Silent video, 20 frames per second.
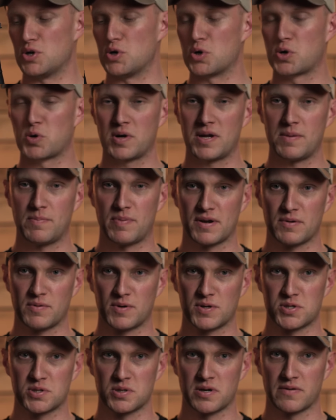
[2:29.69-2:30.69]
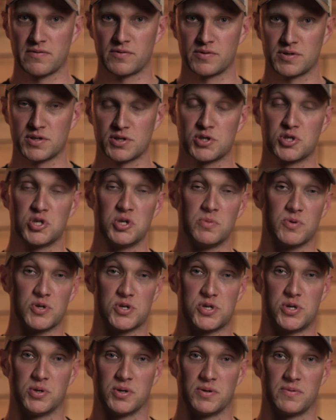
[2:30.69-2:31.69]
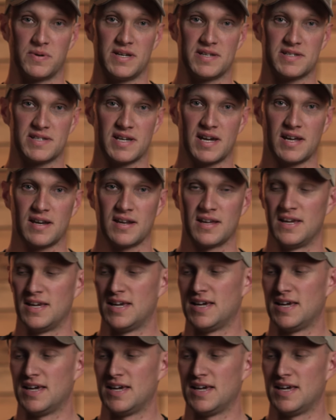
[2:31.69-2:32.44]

creep in it whatsoever. It's a super short reset.